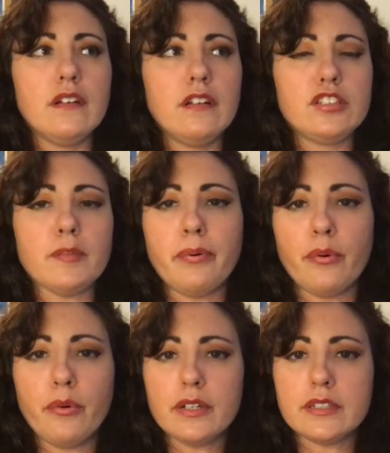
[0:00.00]

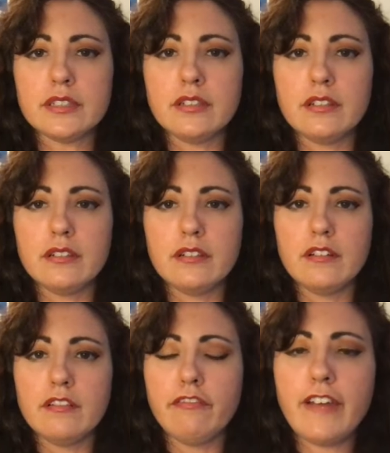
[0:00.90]
support
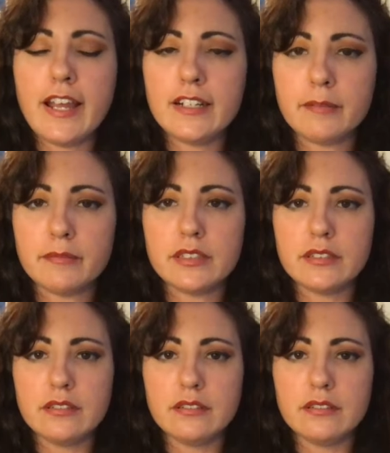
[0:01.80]
fandoms
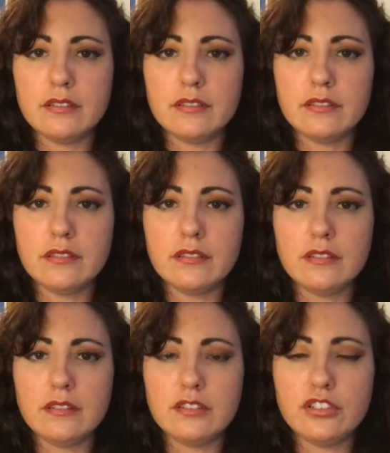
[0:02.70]

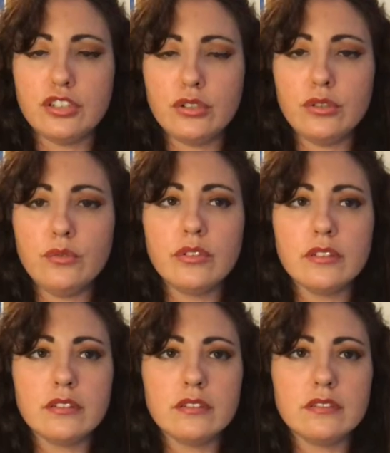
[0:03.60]
to
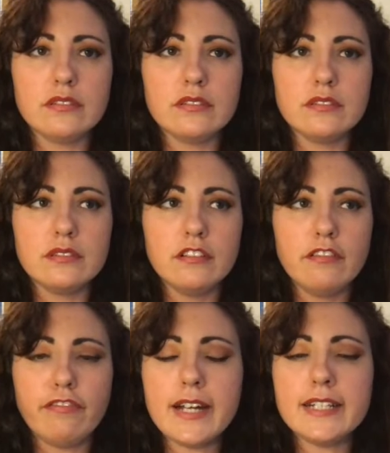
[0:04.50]

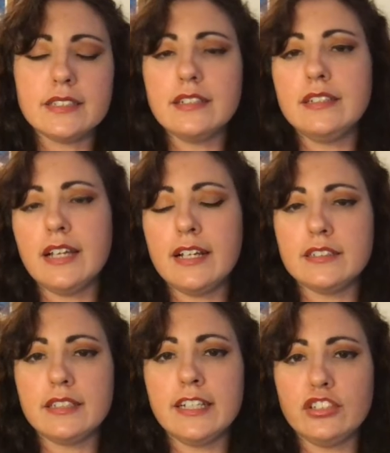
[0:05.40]
fight
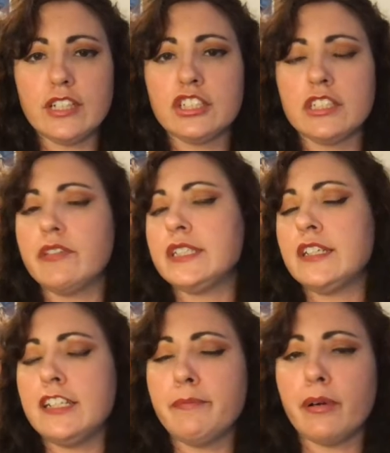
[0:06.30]
against the injection of
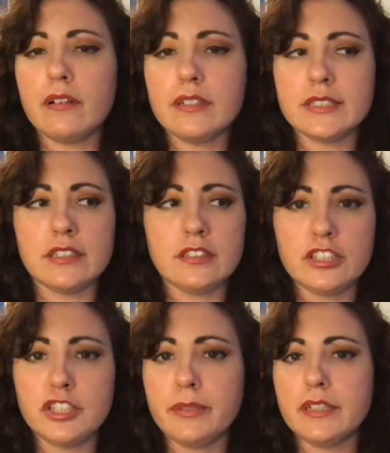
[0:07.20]
identity politics and
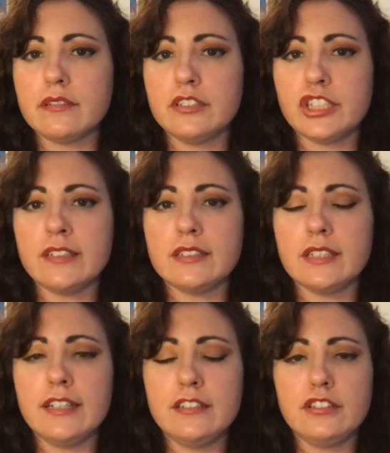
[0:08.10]
sociopolitical agendas
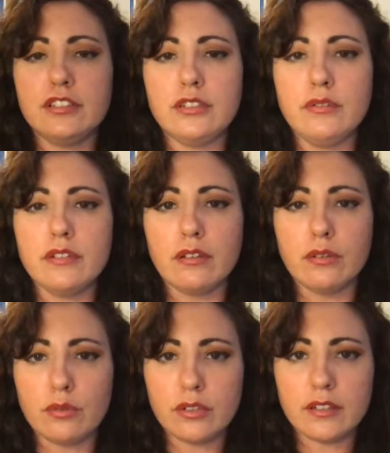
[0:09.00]
into the
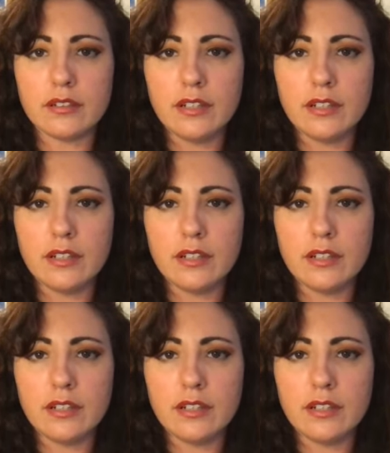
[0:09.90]
lore.